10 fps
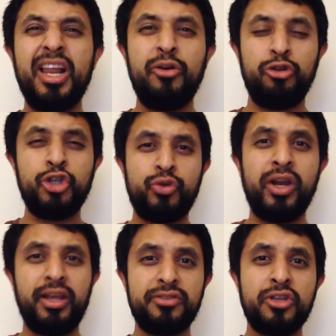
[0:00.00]
clear on your
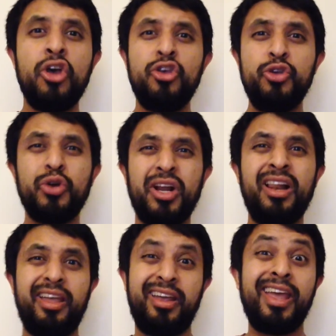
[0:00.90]
strengths. You've got
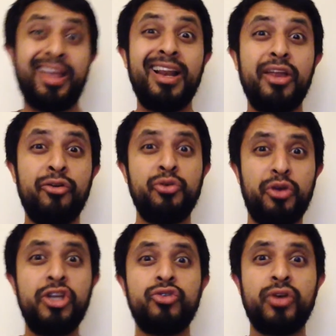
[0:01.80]
to get clear on your
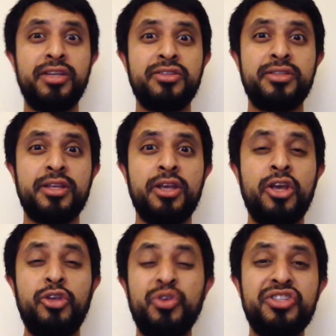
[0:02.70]
interests,
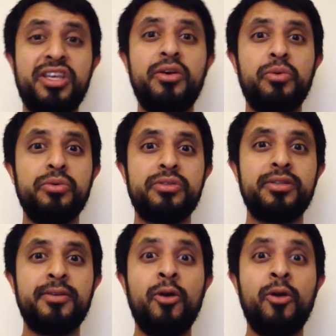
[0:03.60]
your skills.